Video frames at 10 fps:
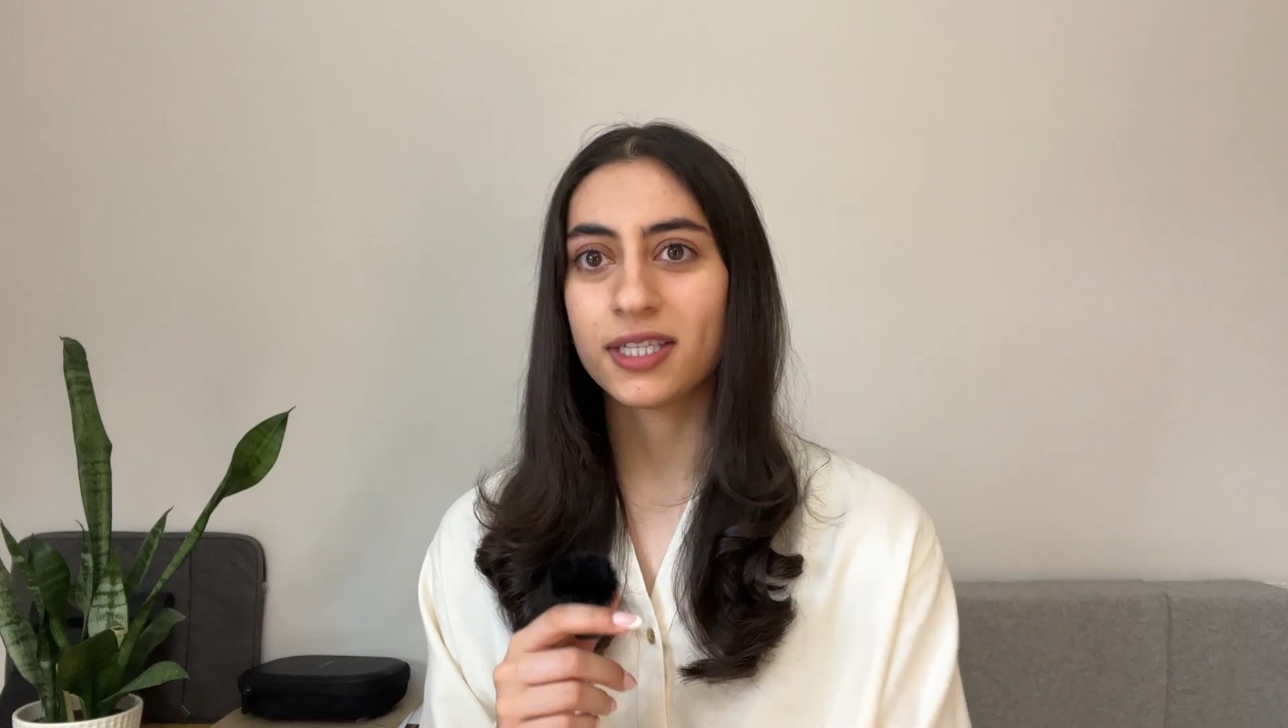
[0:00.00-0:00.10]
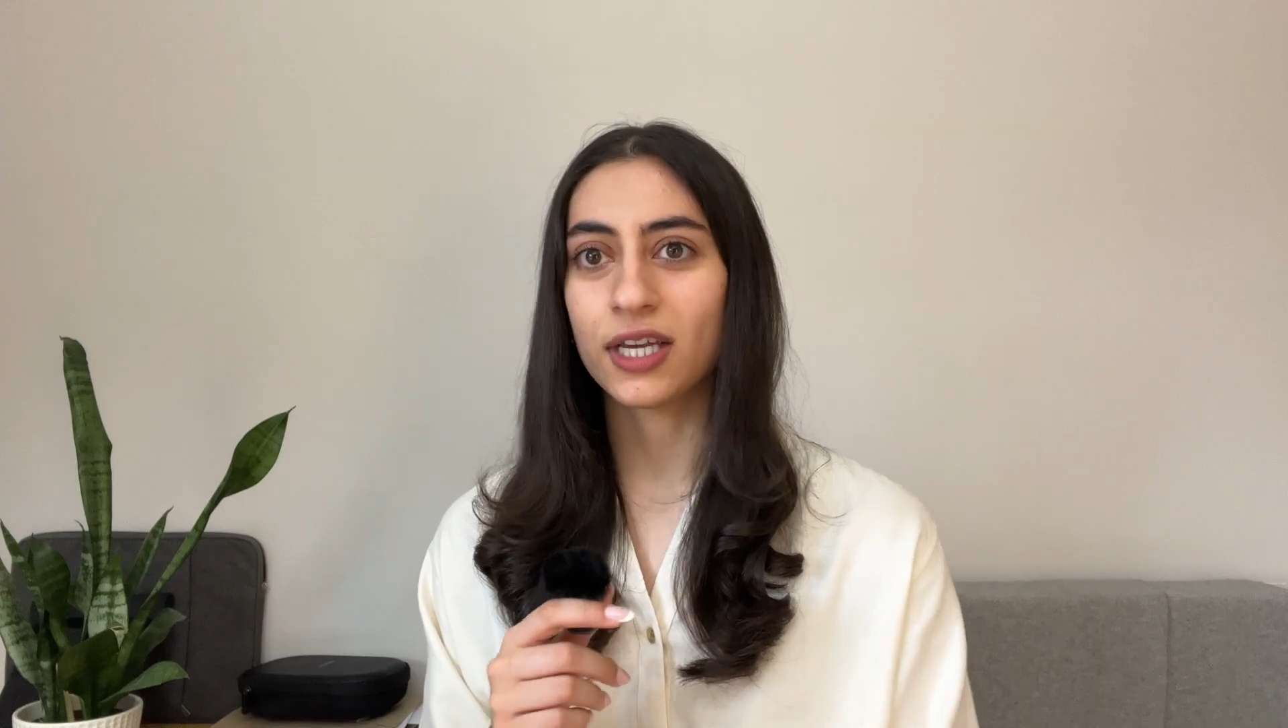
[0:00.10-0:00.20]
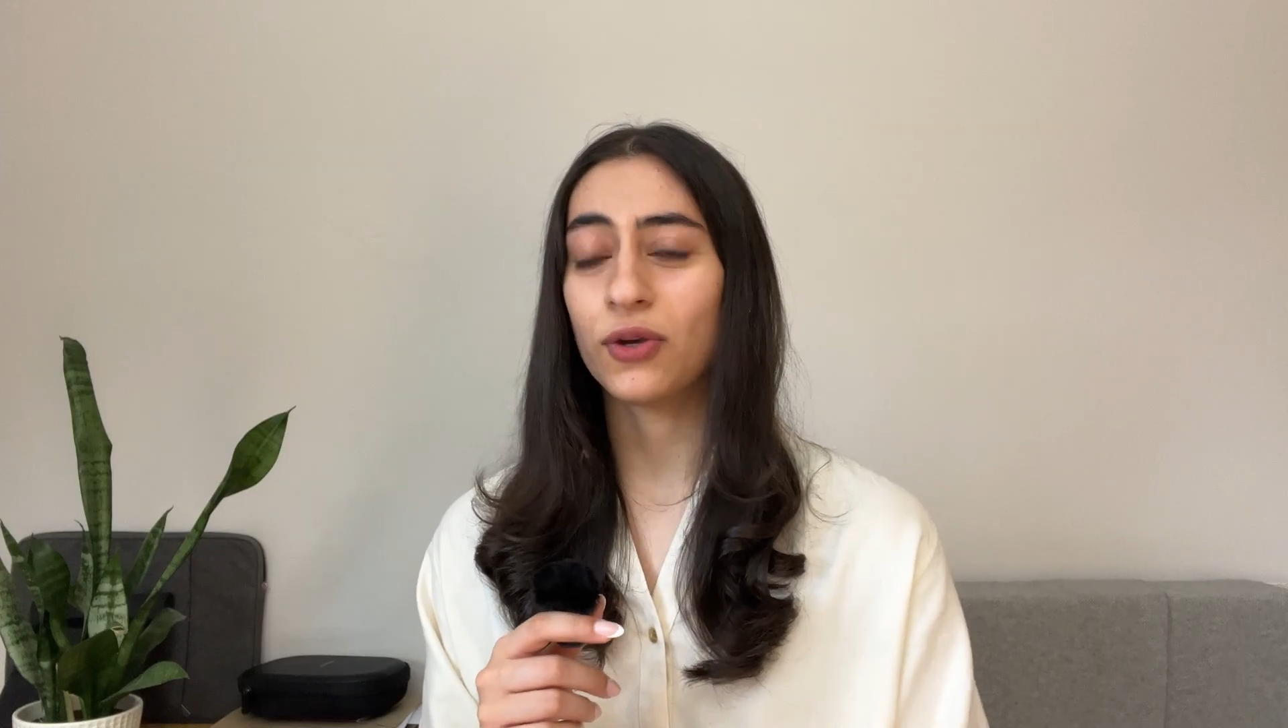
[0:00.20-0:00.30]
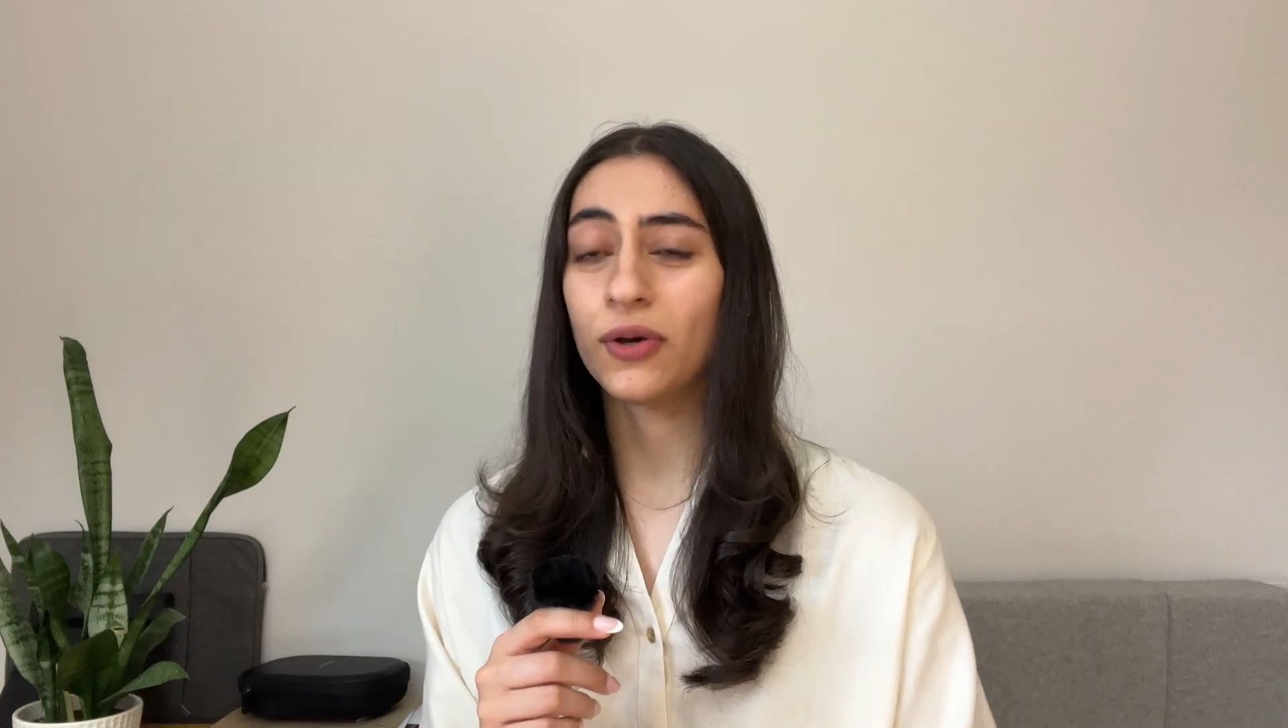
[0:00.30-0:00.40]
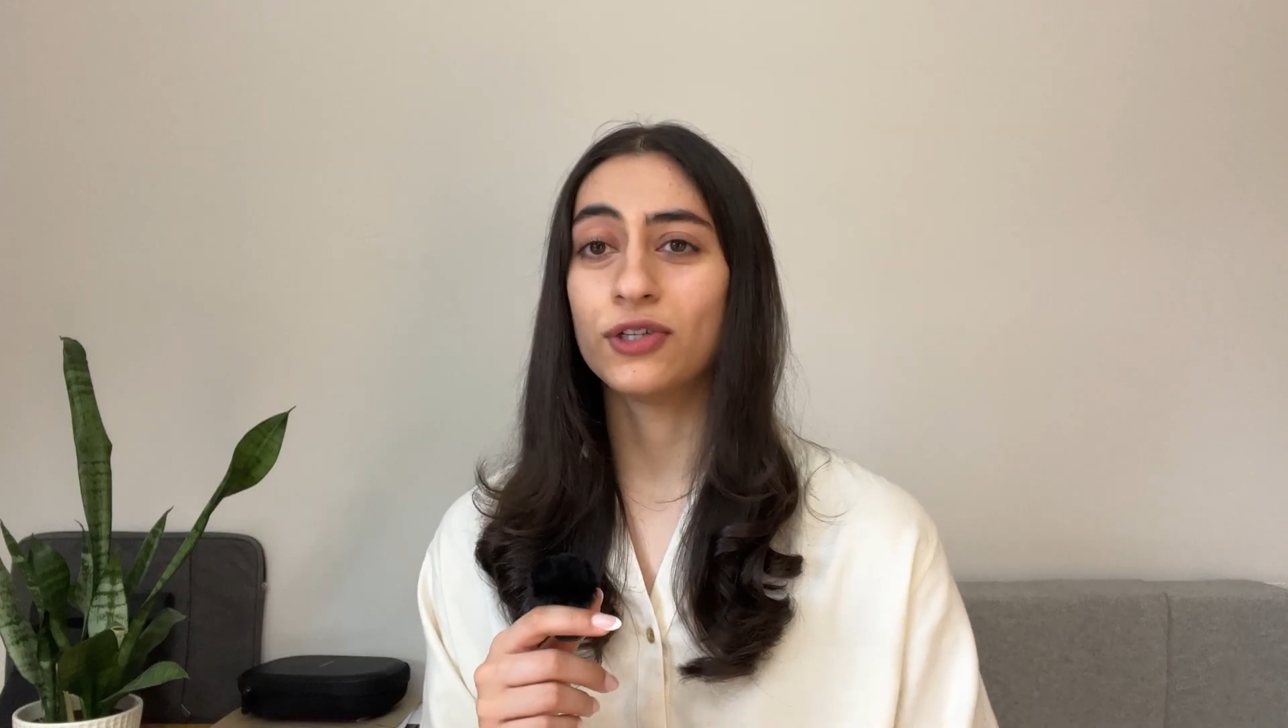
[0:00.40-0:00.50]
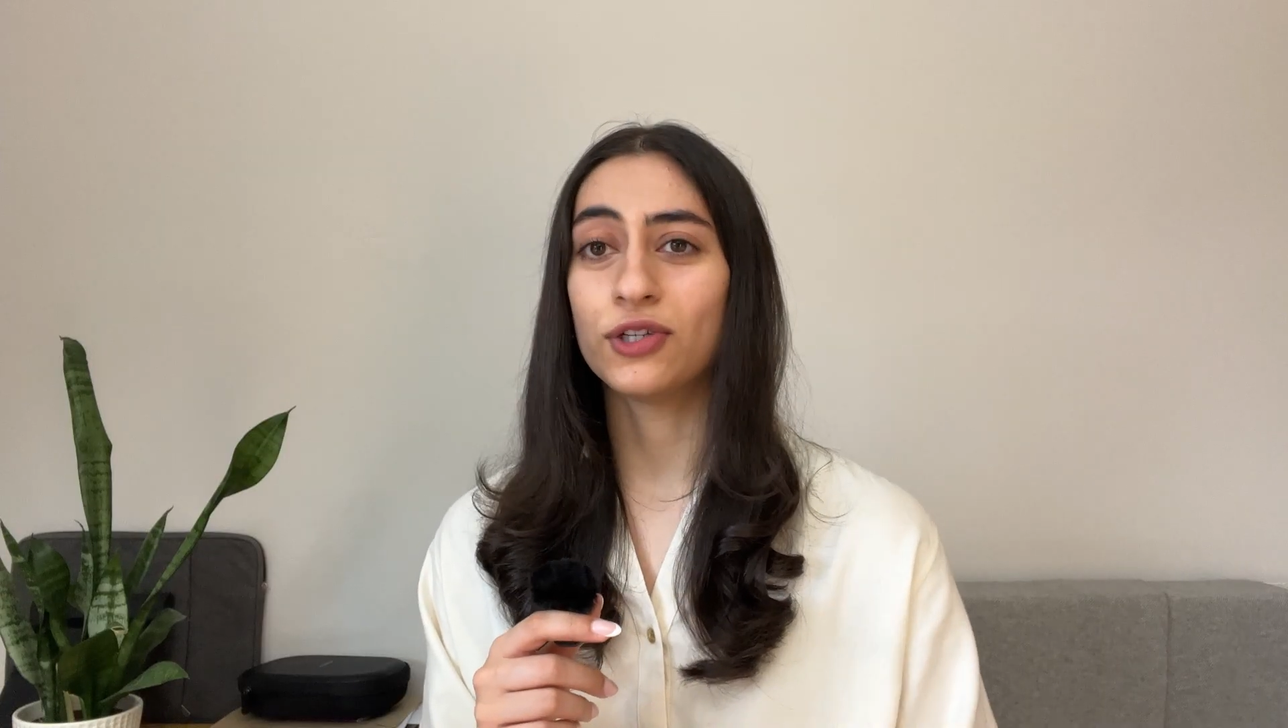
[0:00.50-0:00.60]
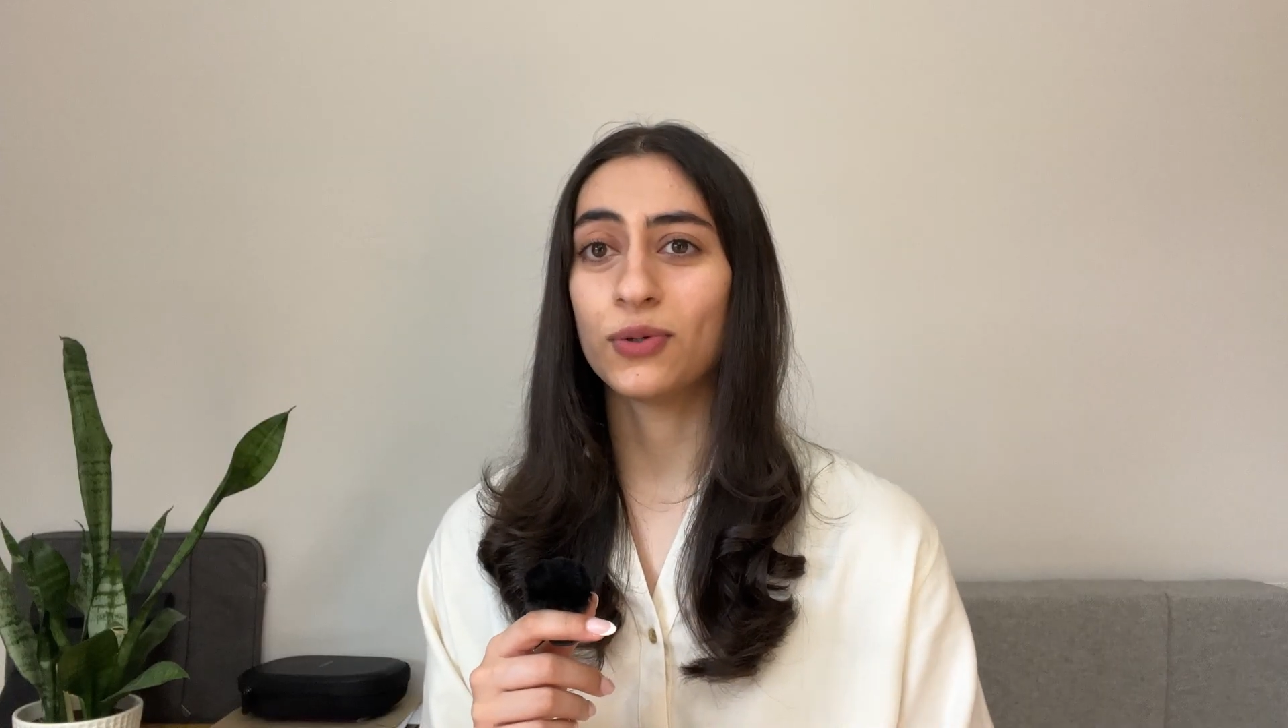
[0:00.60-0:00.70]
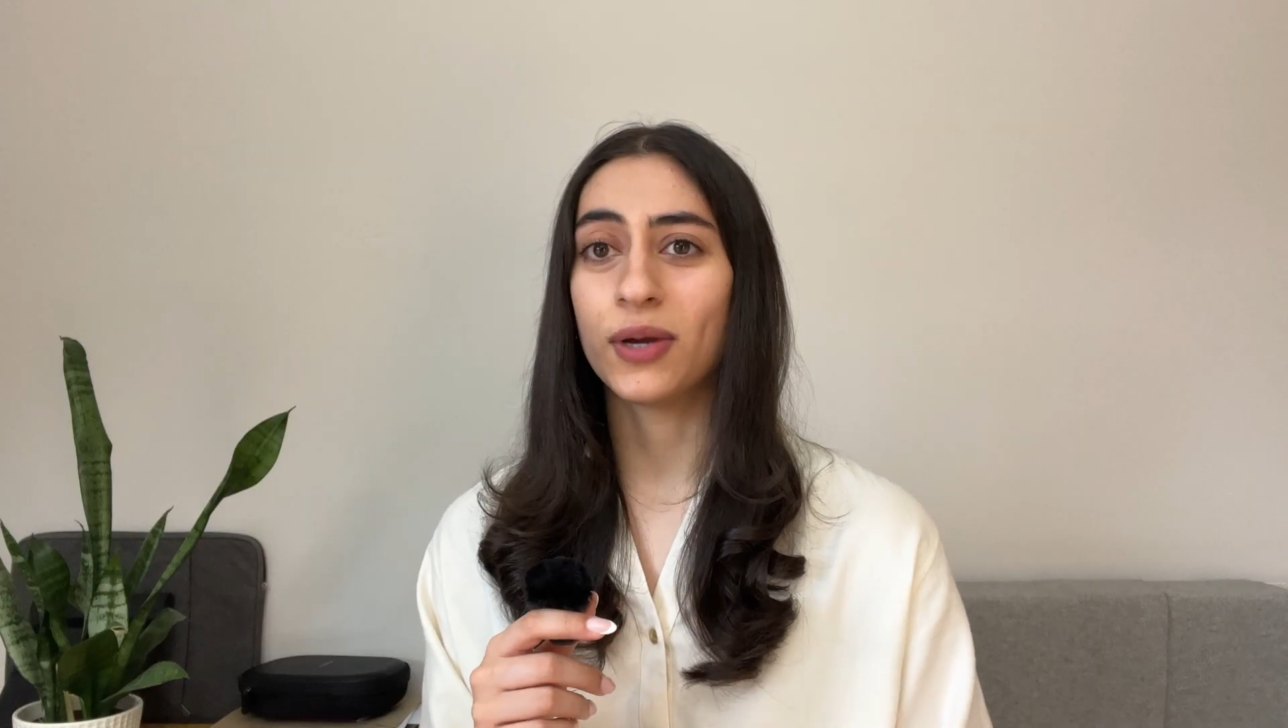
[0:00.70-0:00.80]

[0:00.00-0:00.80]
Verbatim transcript: that you can do